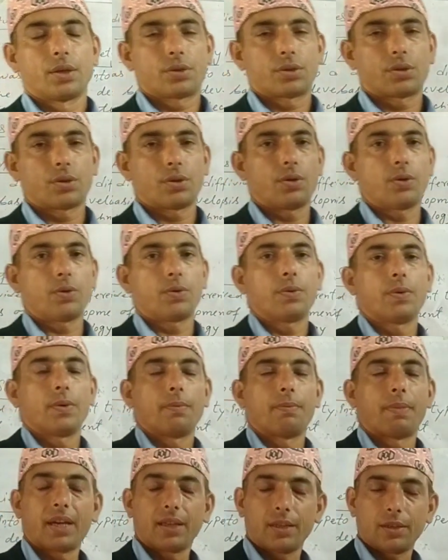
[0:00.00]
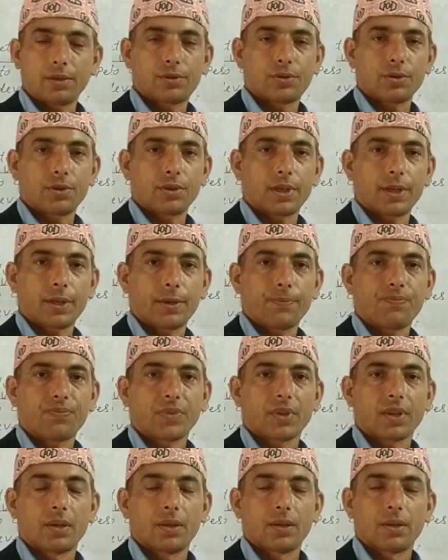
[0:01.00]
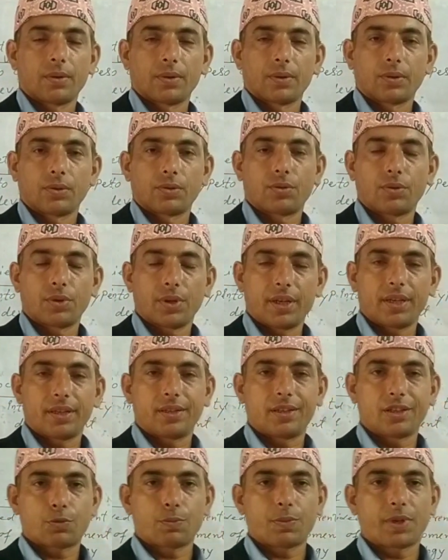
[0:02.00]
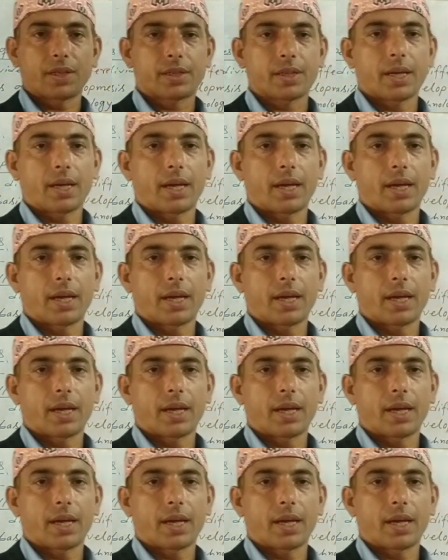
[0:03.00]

So my dear children, today this much,